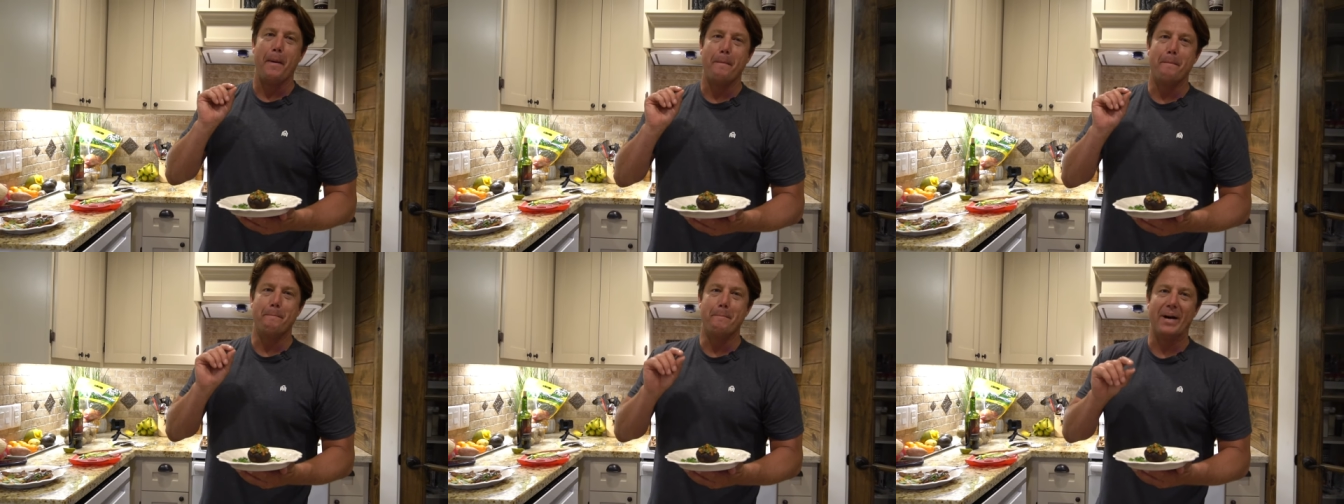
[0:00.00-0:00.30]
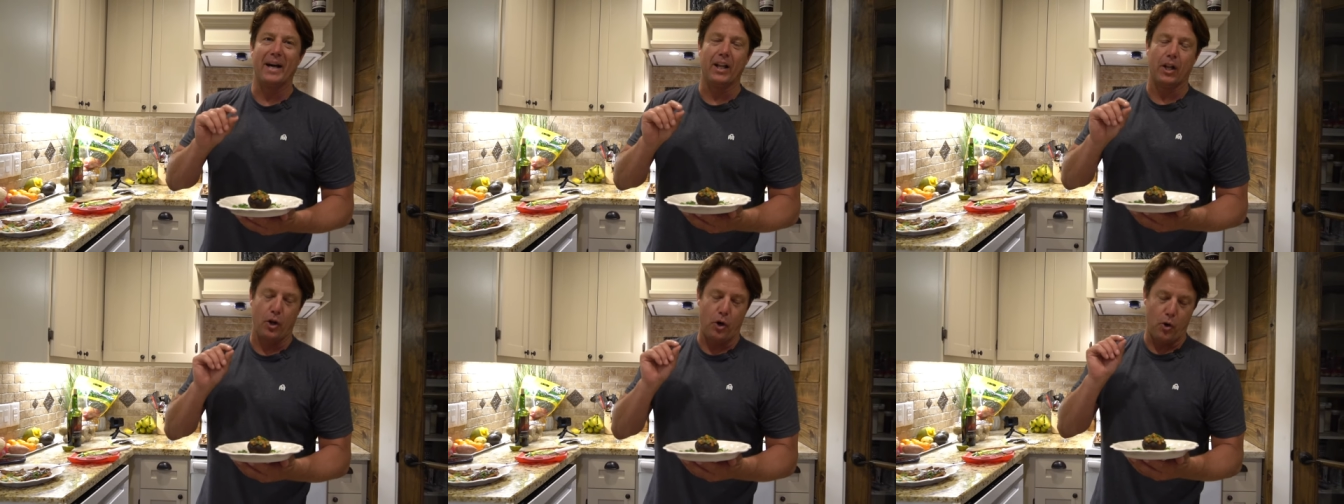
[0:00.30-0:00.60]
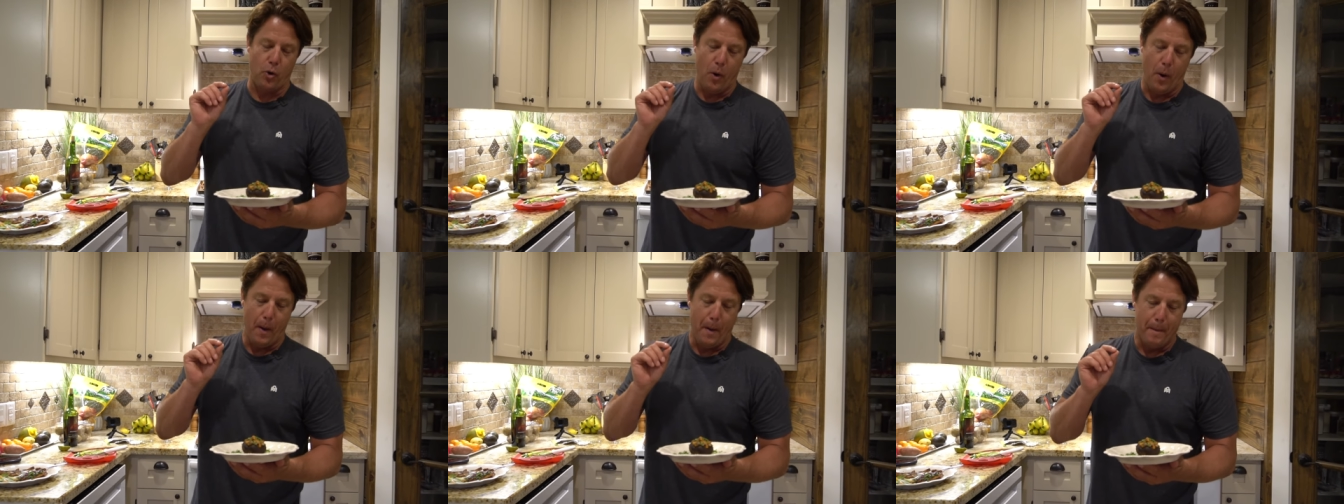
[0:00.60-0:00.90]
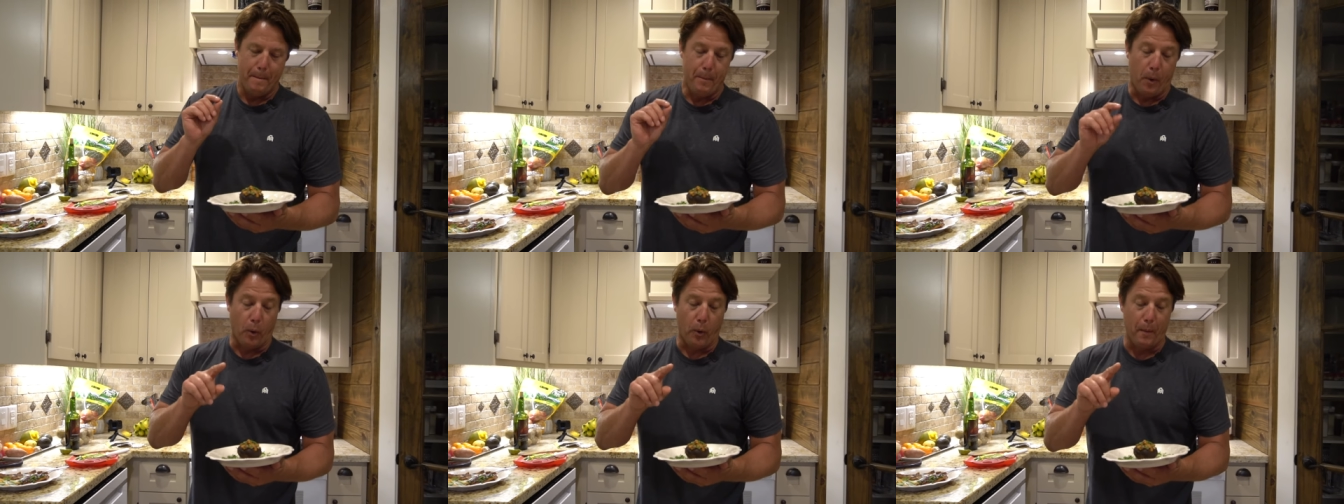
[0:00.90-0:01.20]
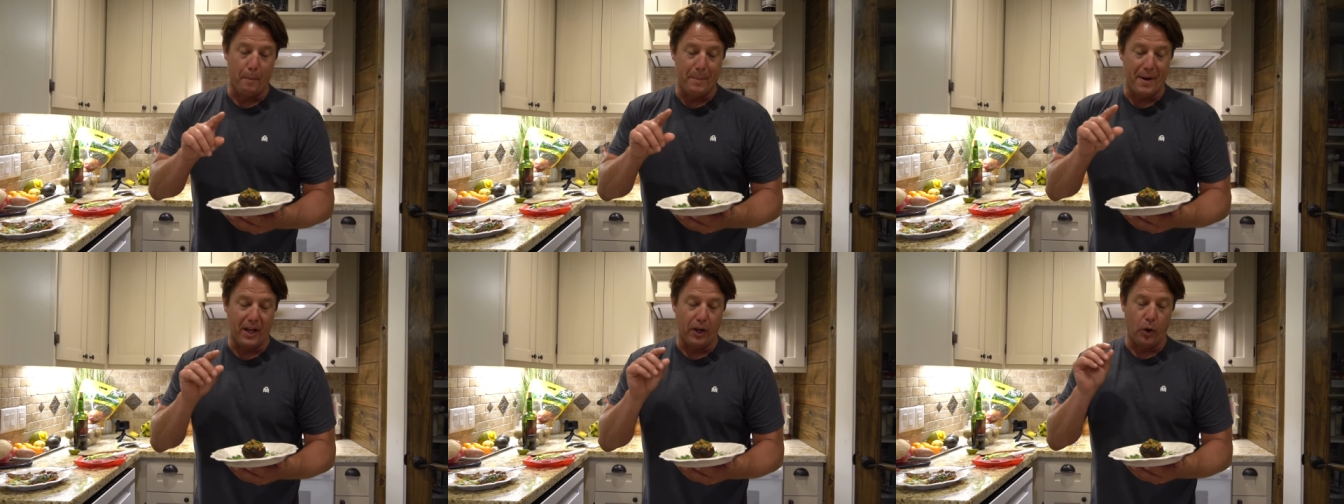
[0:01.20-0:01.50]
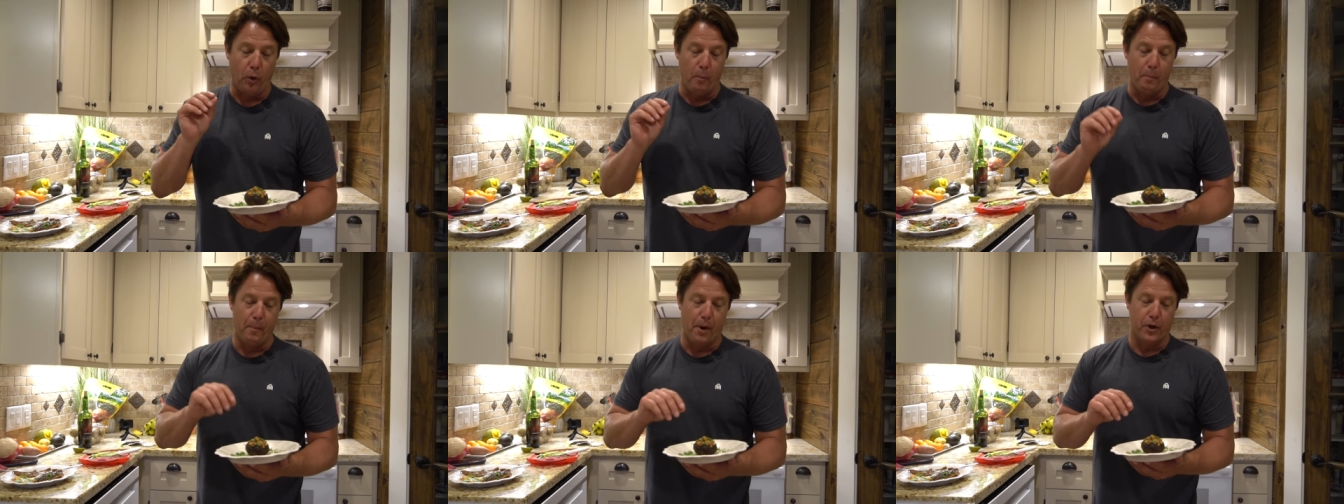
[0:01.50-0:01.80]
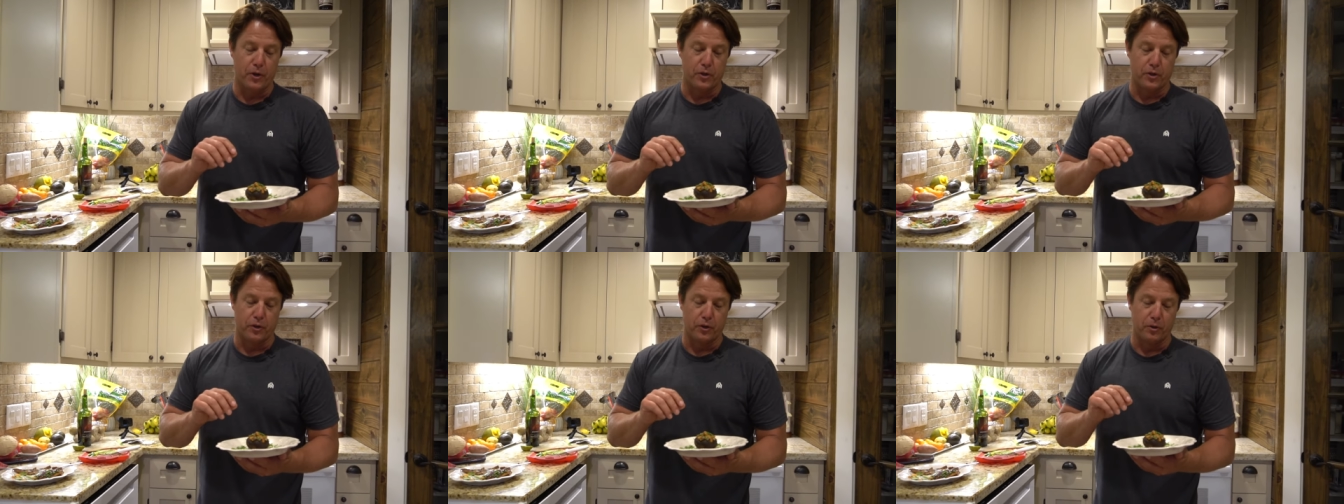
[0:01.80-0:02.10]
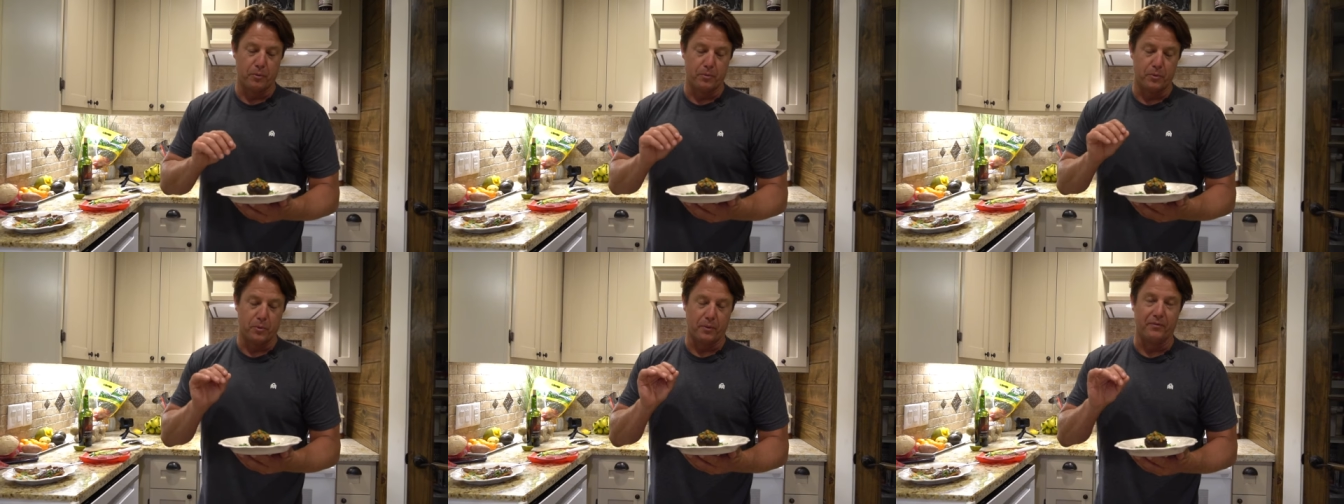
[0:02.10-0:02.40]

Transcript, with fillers: bello portobello mushrooms